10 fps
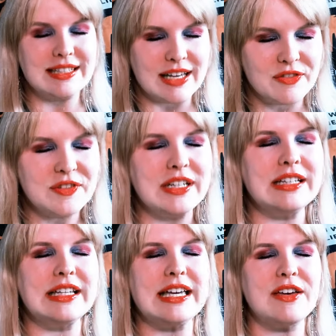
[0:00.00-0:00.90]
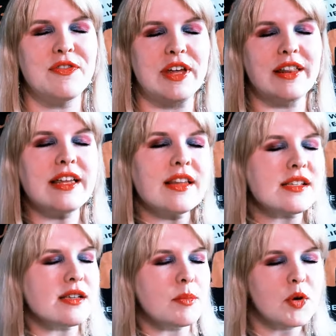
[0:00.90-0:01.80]
definitely feeling that
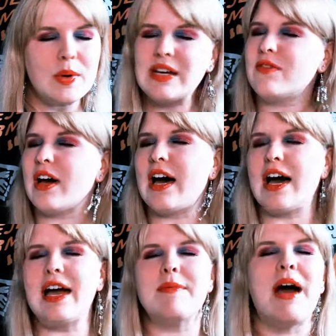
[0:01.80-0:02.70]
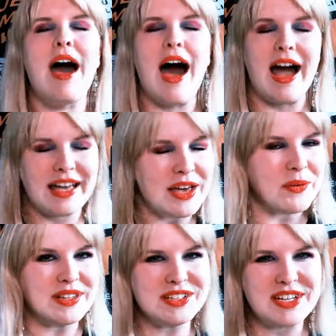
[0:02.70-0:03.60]
Summerween vibe. I can't
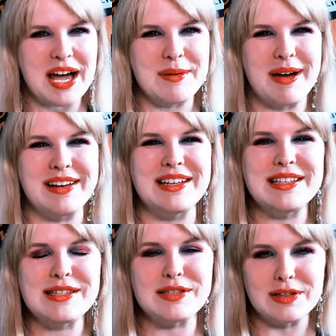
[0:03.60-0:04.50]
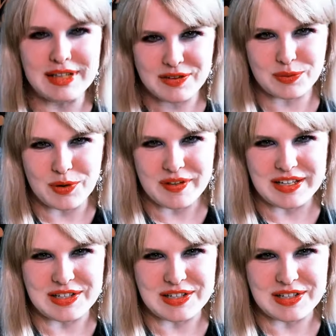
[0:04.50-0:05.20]
wait to chat about it. So let's roll that